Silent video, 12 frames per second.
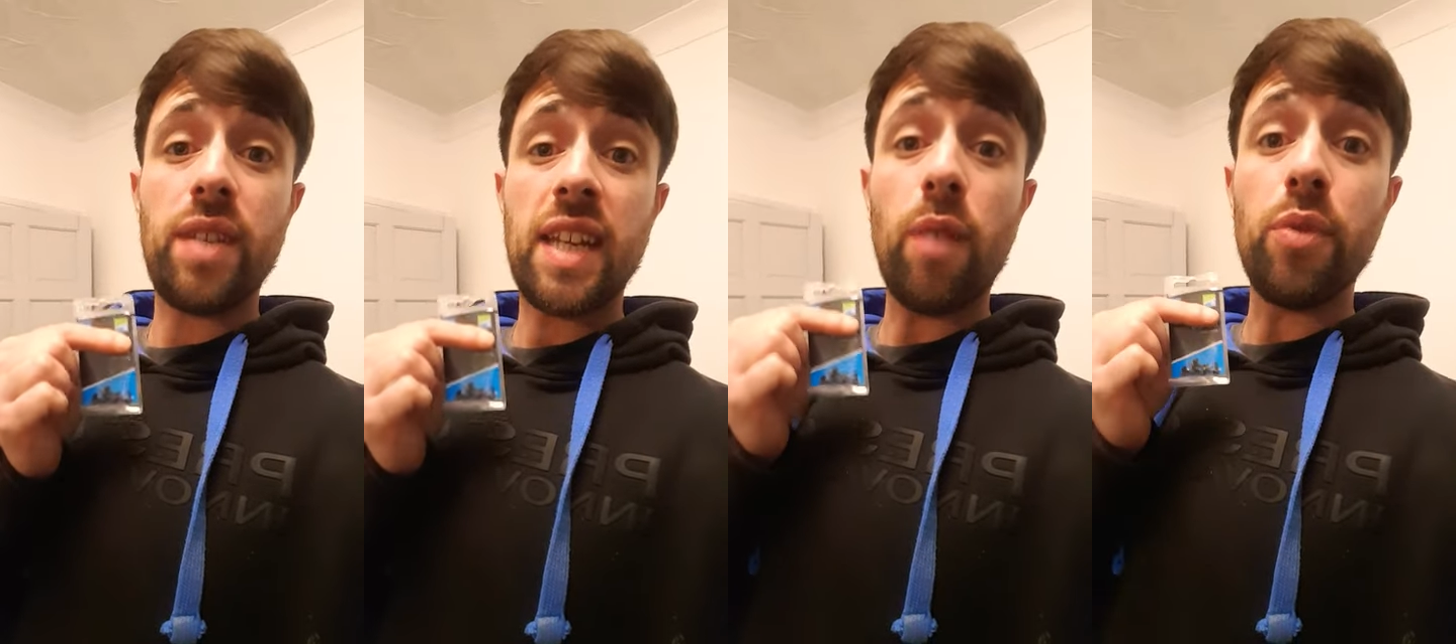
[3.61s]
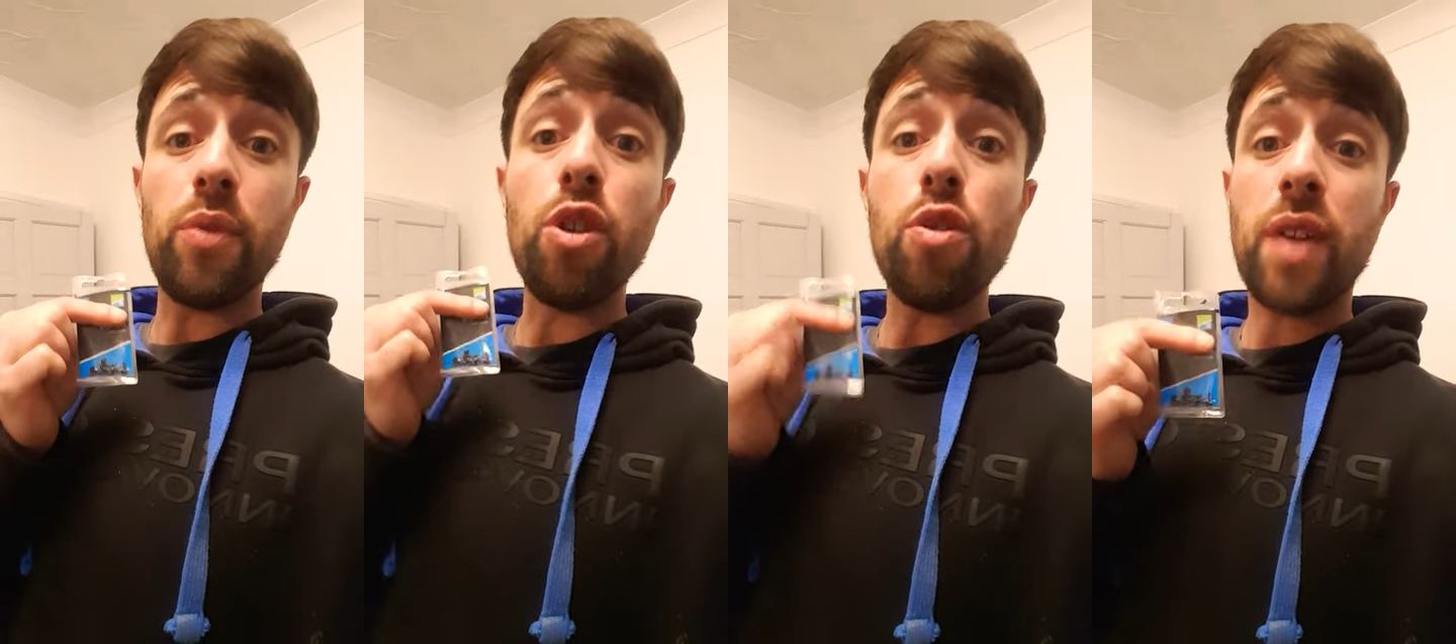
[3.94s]
to help
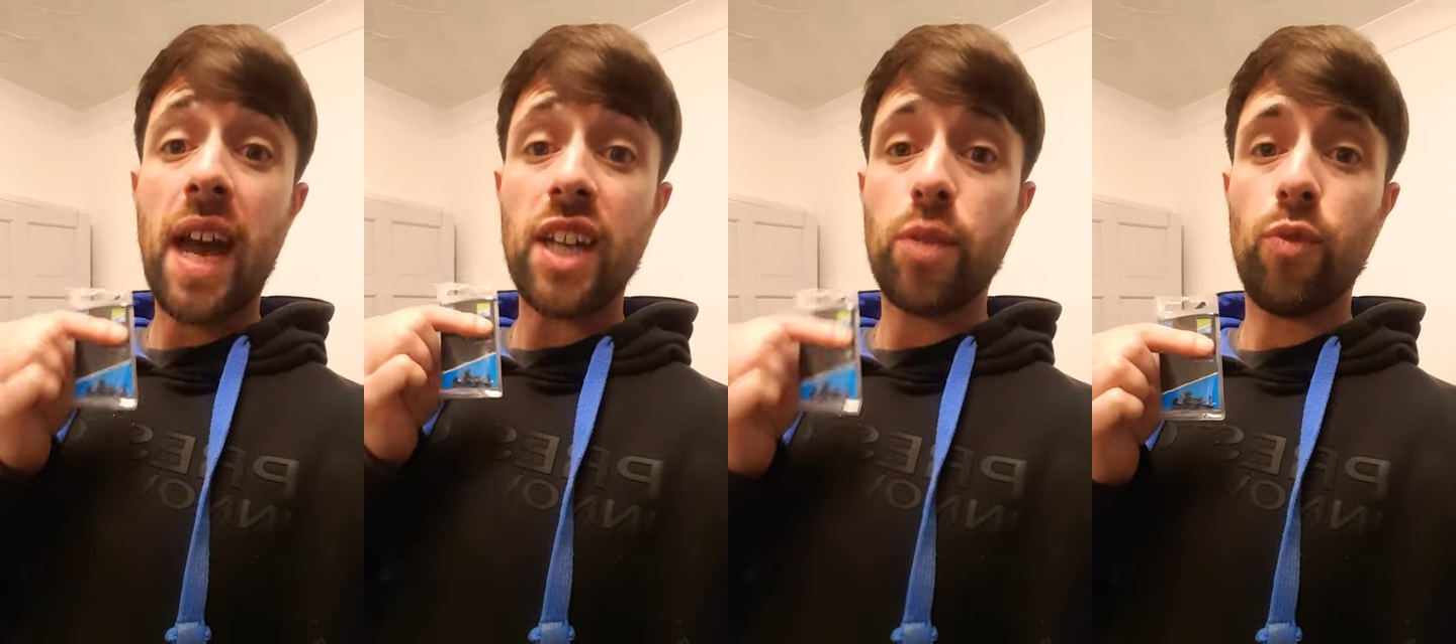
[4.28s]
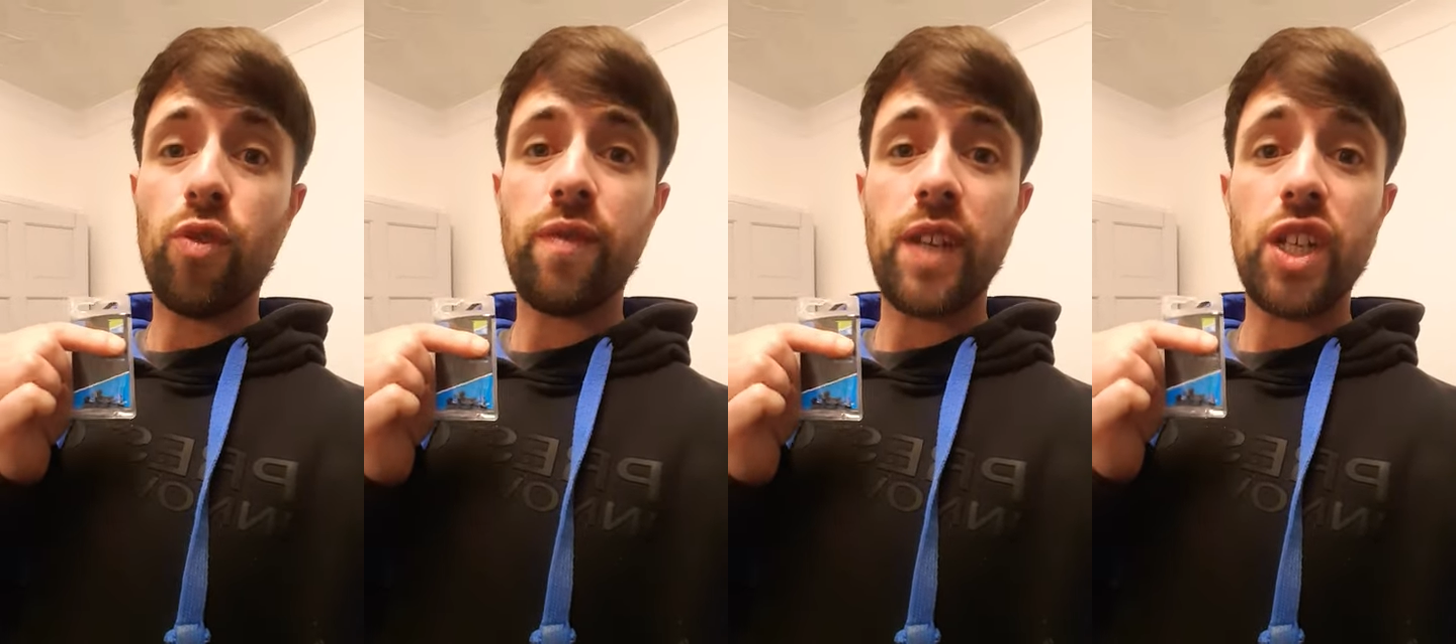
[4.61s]
you catch
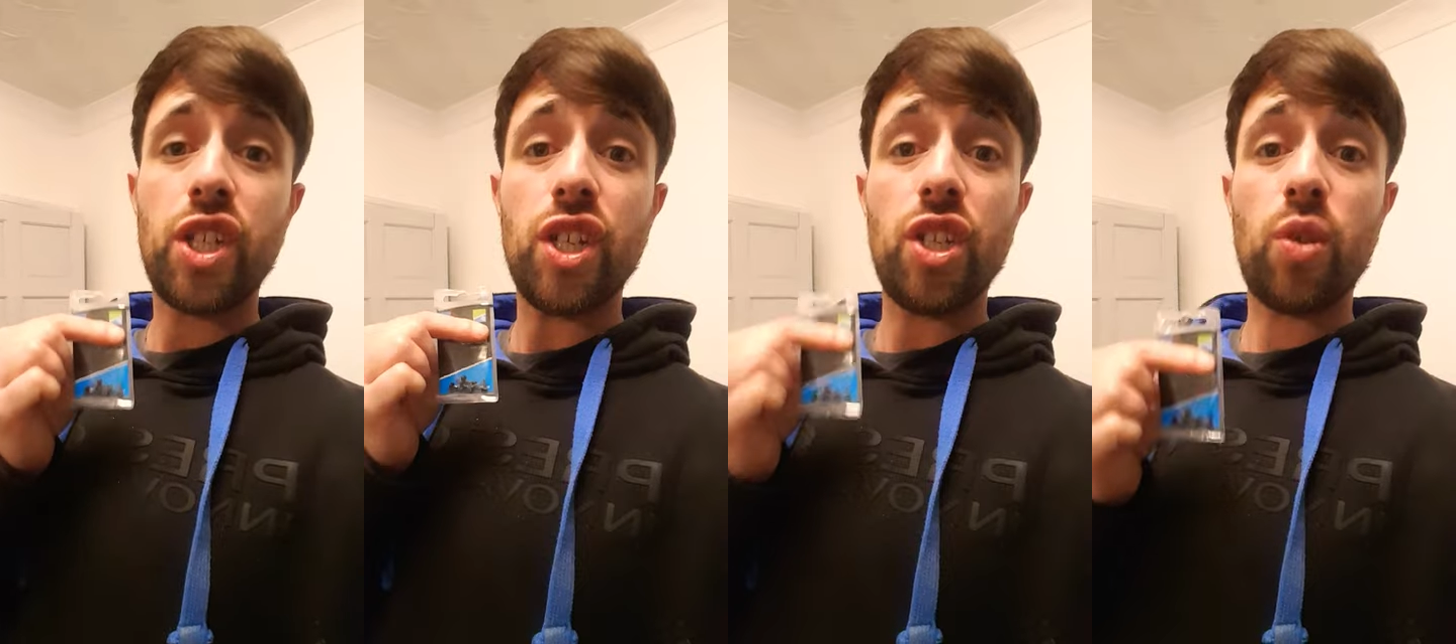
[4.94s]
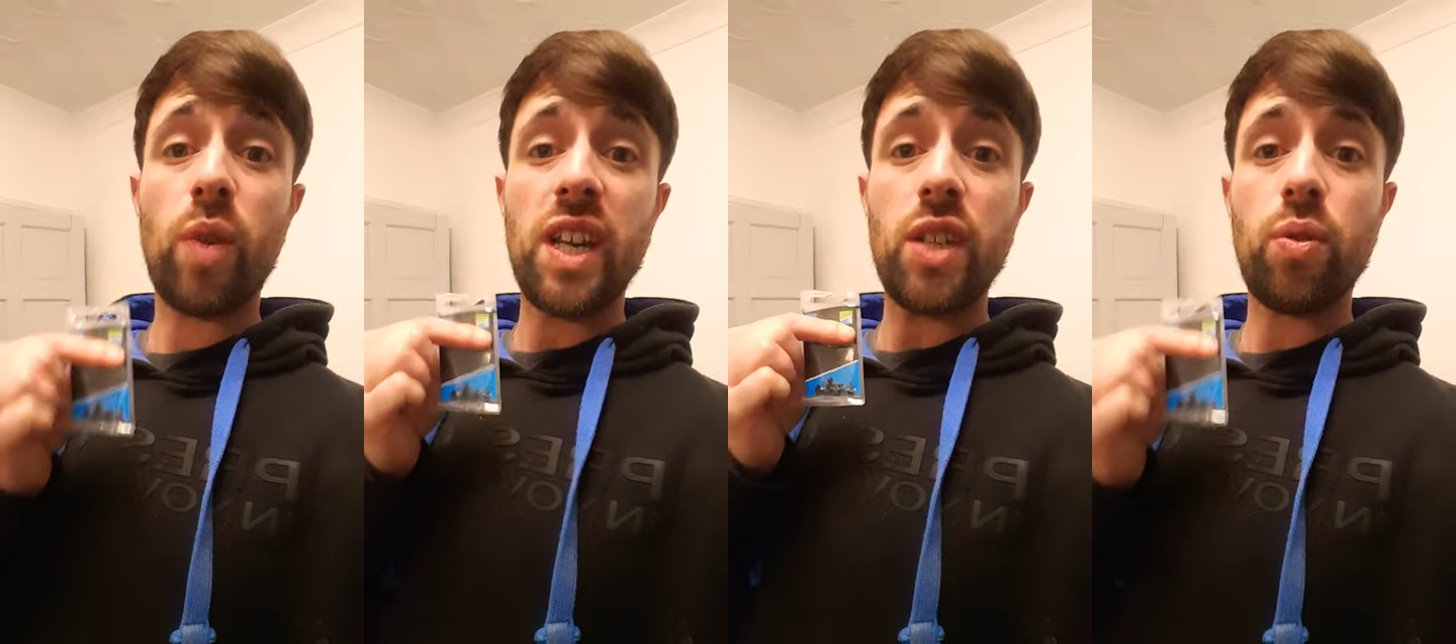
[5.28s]
more fish in
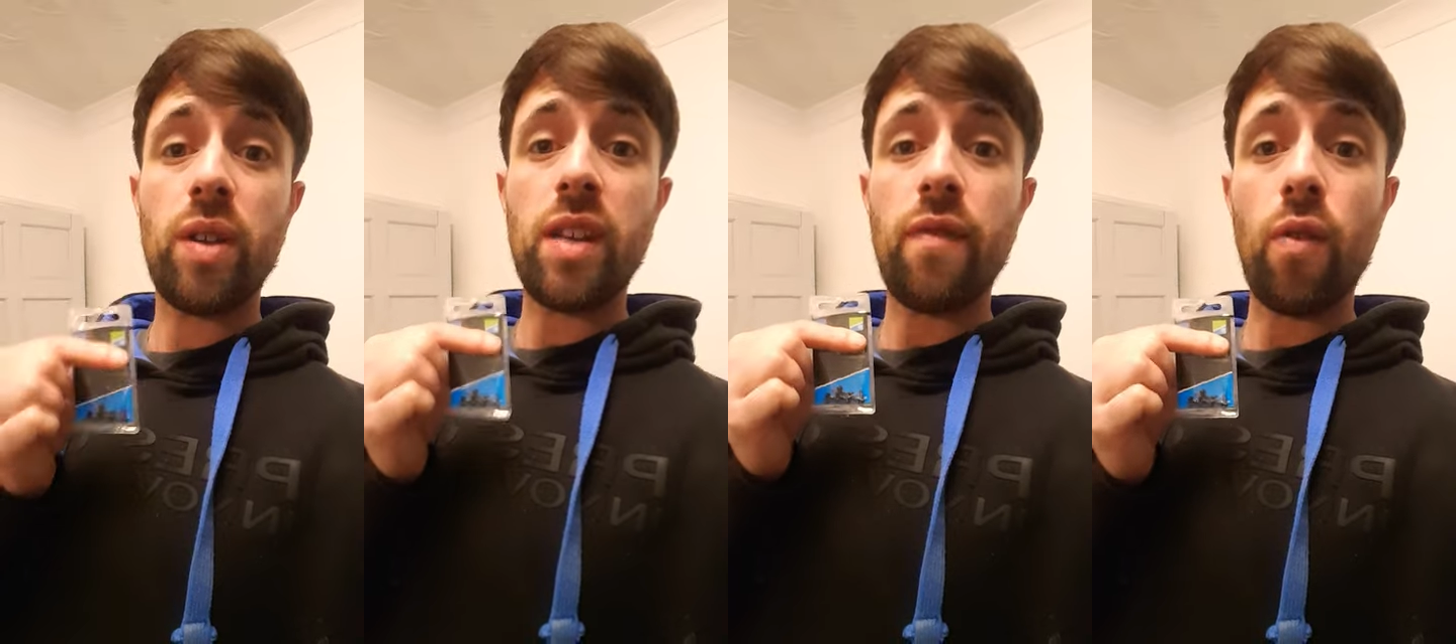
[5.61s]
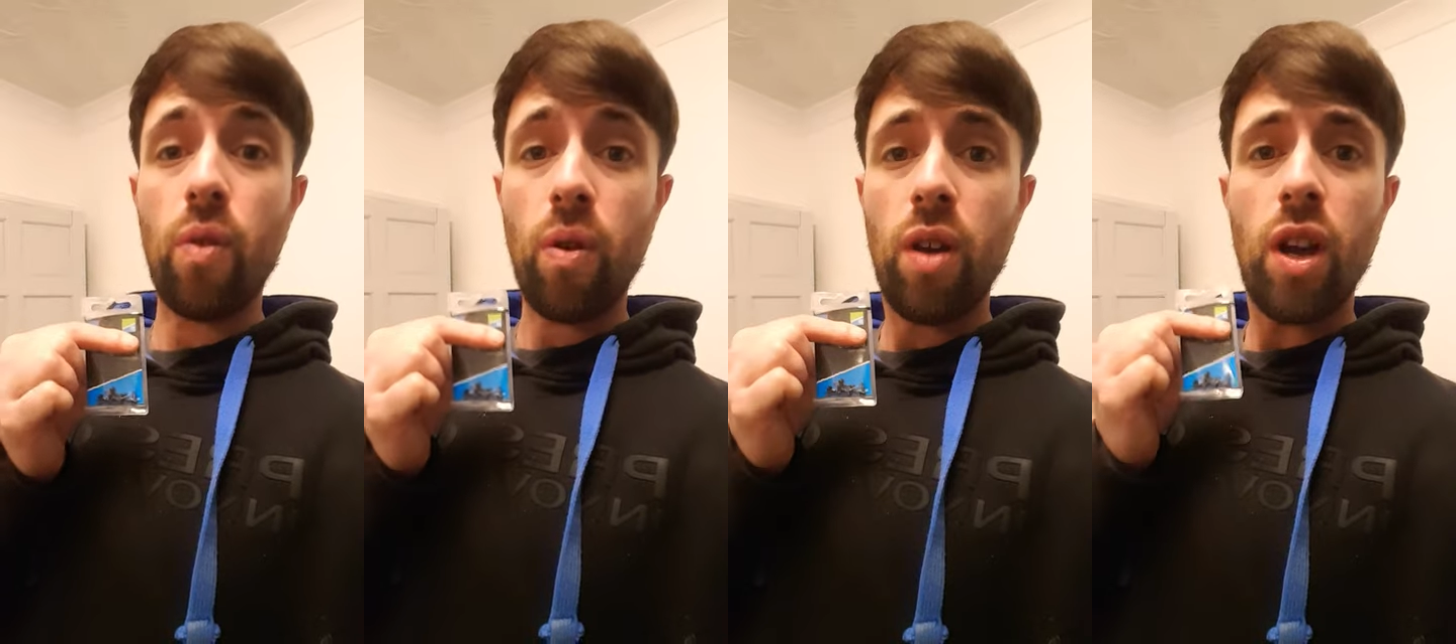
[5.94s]

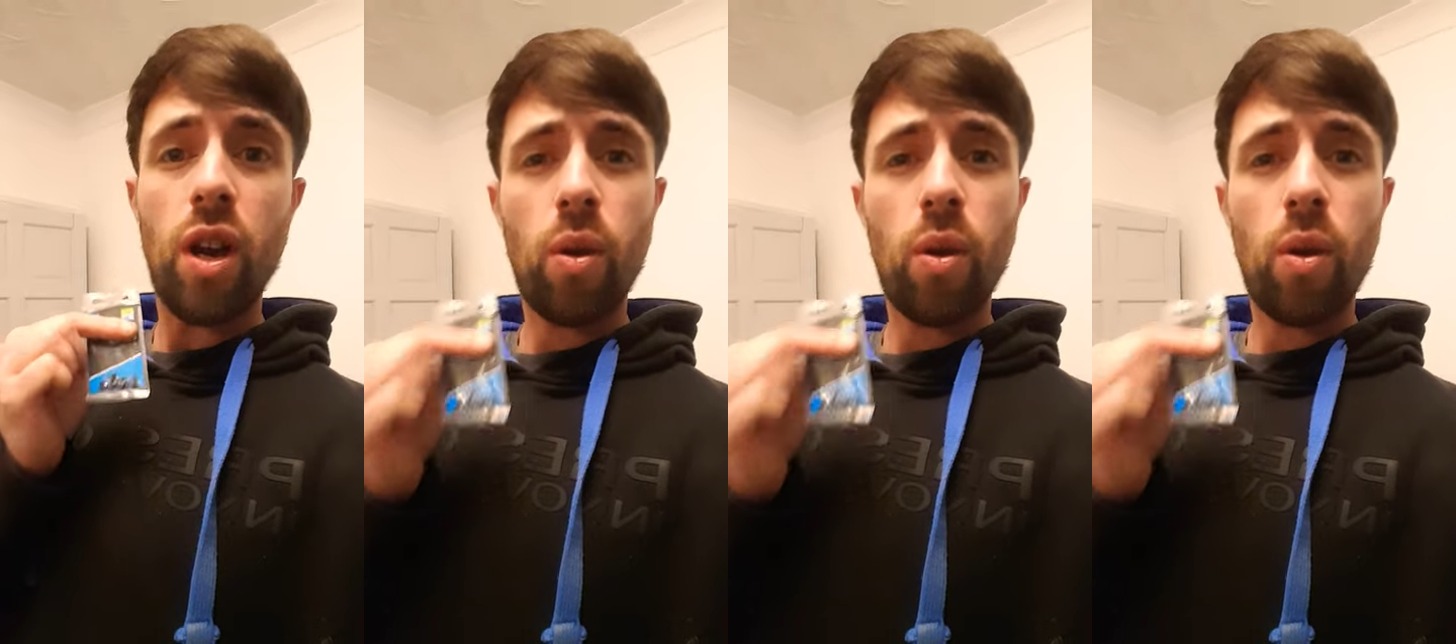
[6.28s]
2024.